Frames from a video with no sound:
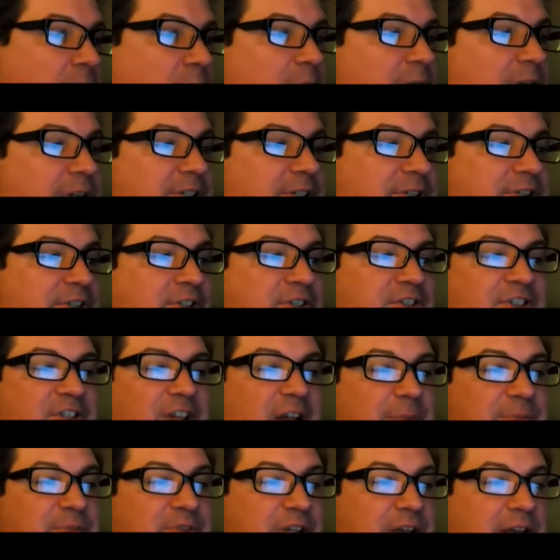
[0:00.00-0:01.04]
reaches a
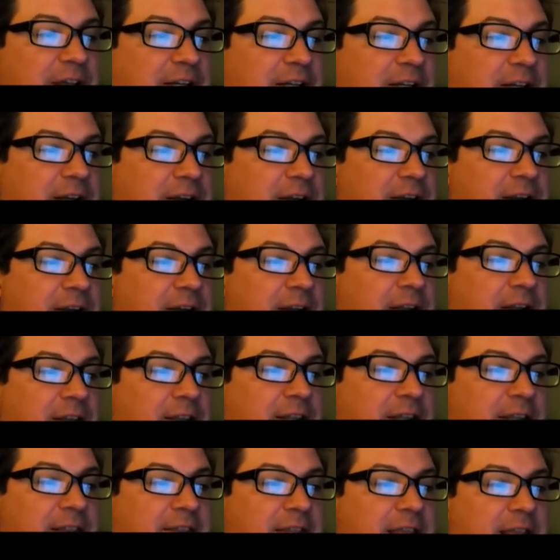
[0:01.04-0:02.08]
subject
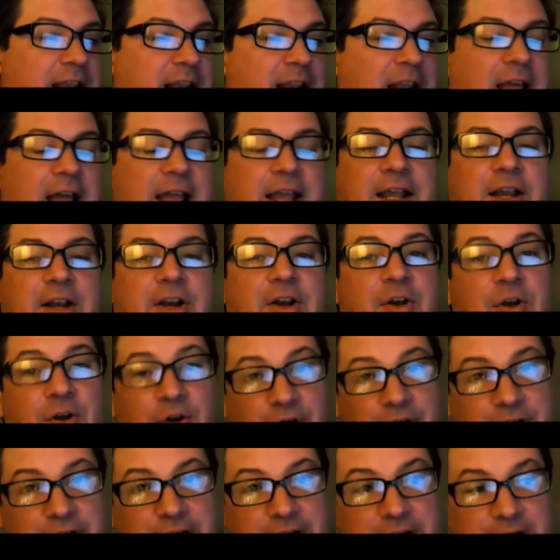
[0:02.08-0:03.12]
that they like
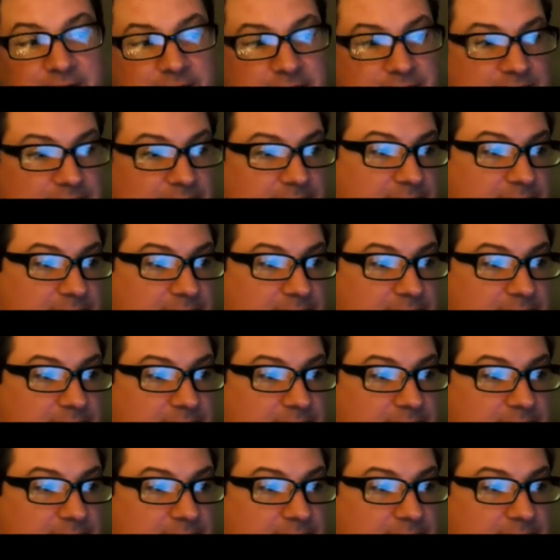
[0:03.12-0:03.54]
nerding.